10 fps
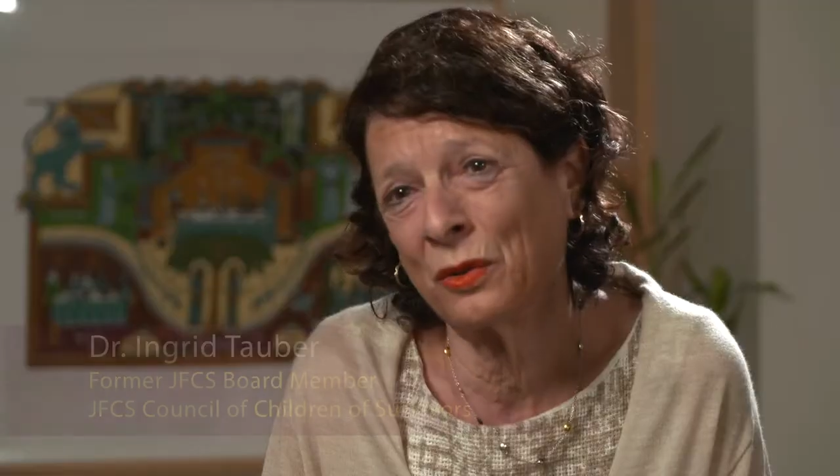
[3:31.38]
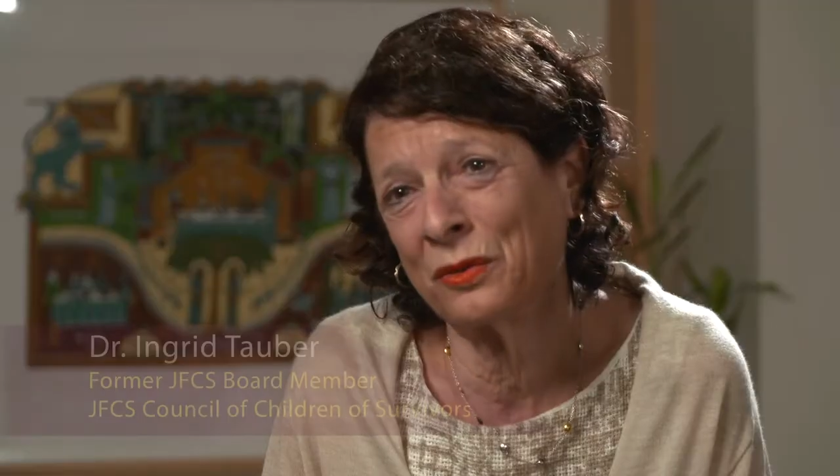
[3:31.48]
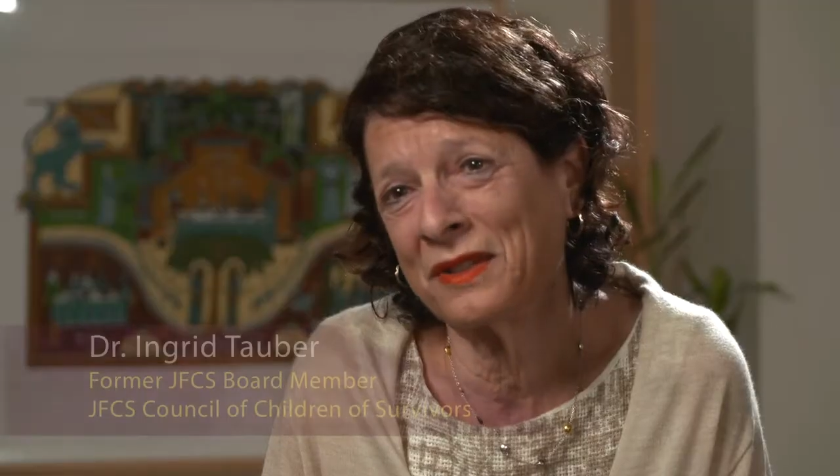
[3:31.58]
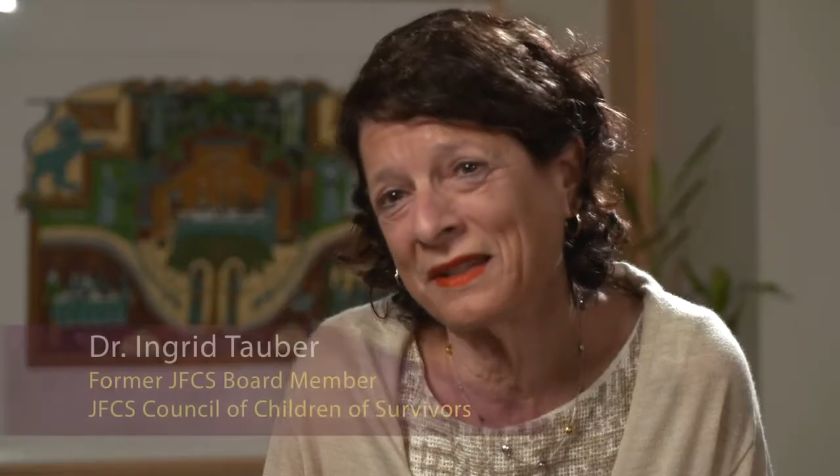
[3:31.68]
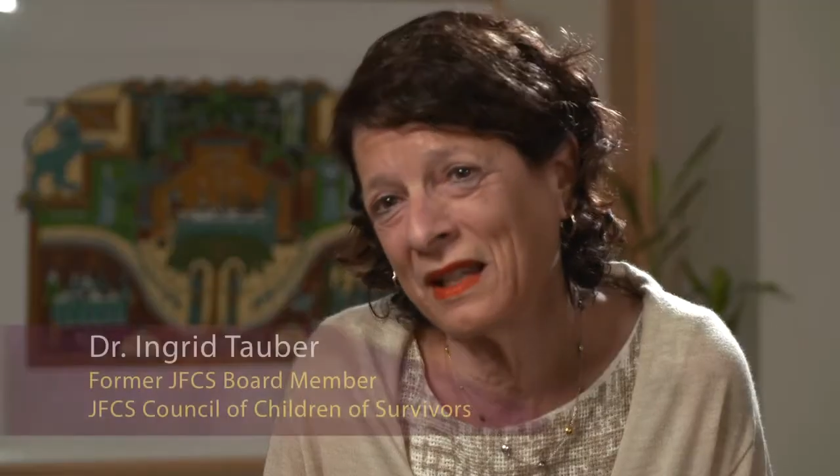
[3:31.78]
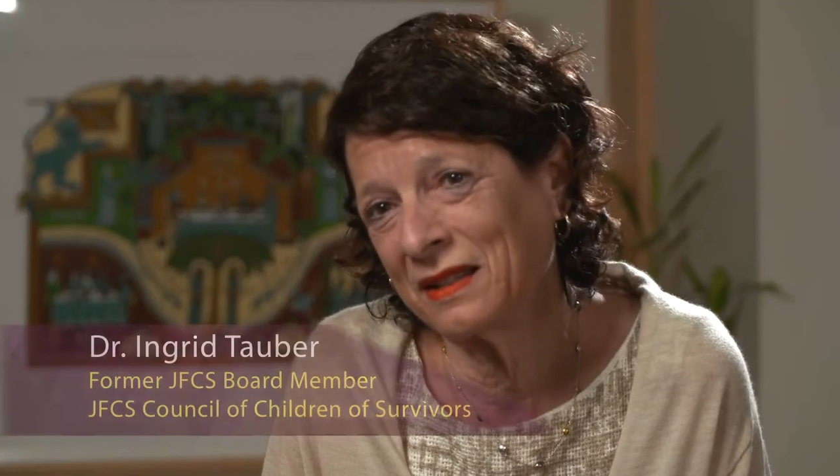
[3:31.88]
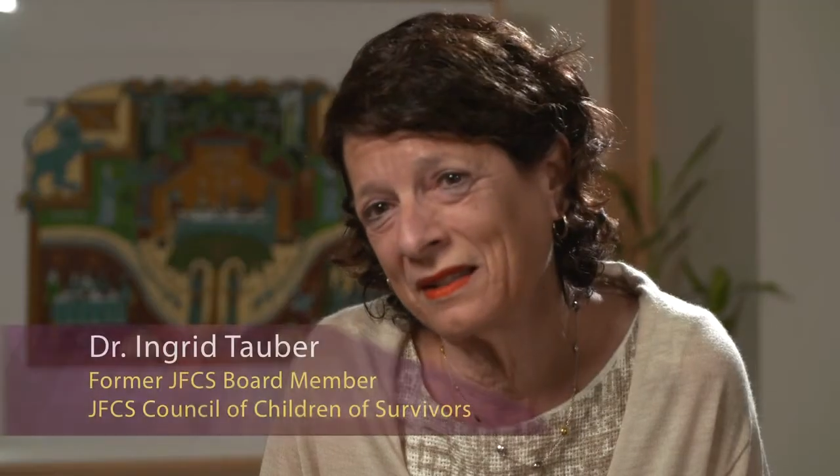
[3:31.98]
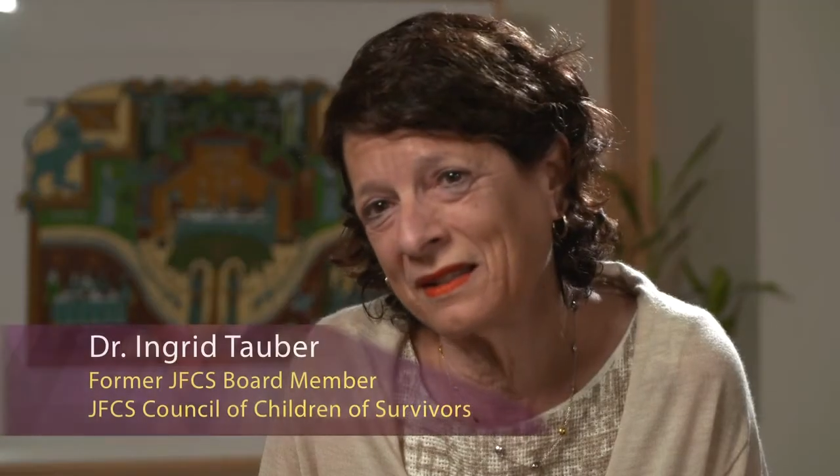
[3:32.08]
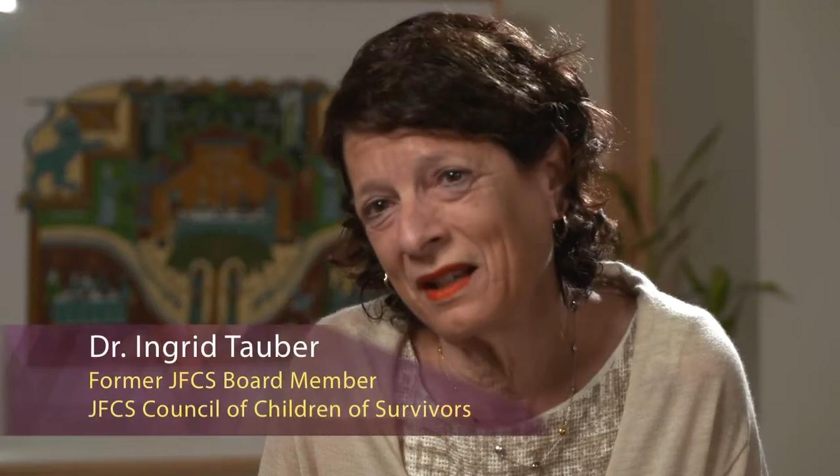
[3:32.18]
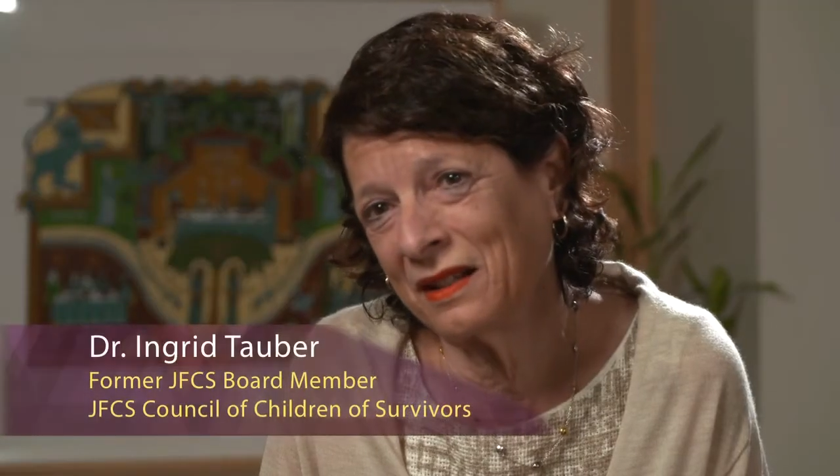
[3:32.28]
own
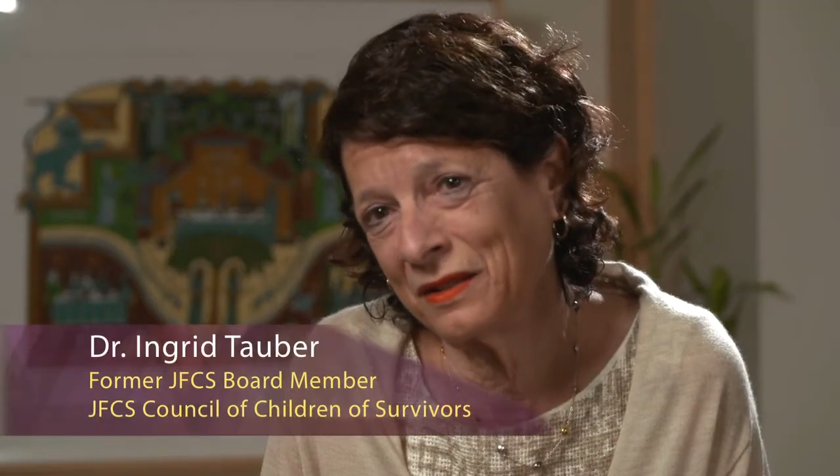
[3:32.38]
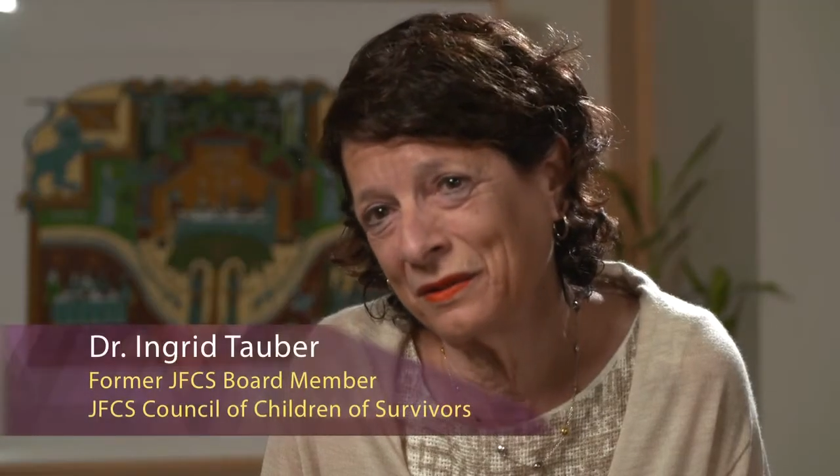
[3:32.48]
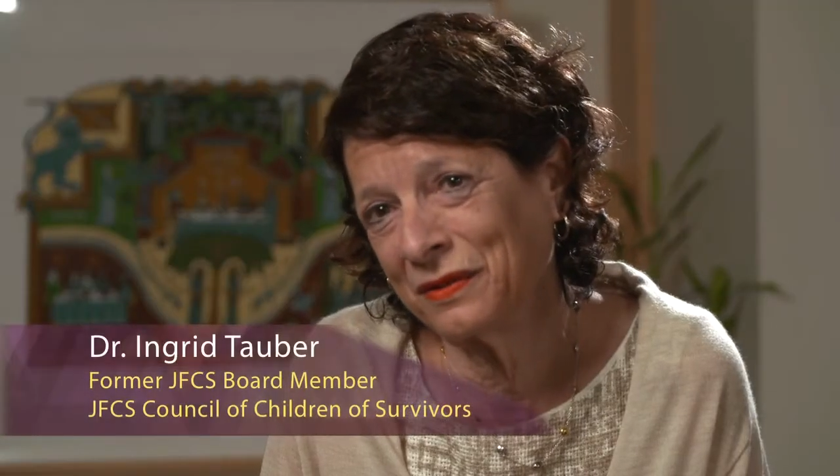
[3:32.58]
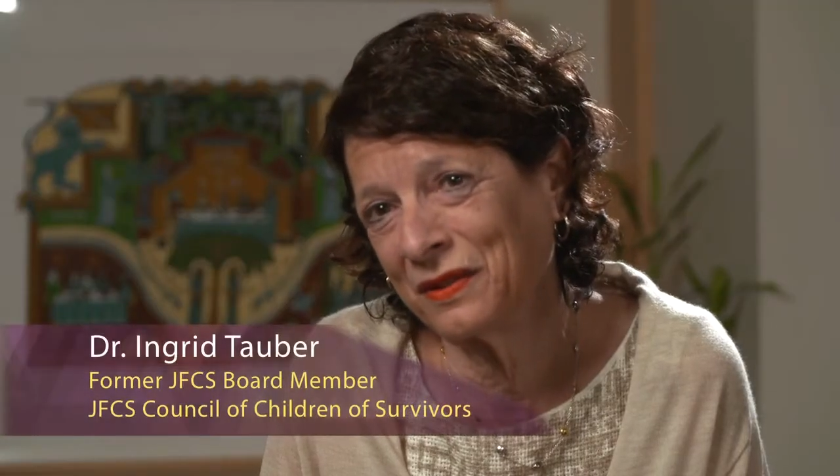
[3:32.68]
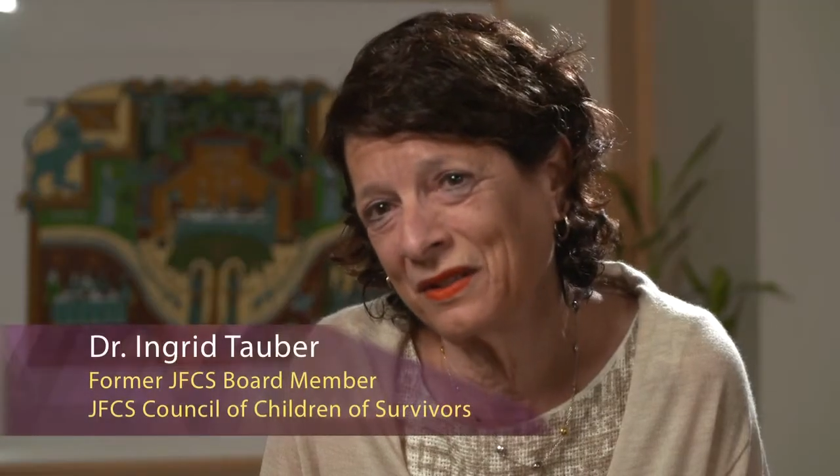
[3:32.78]
sense of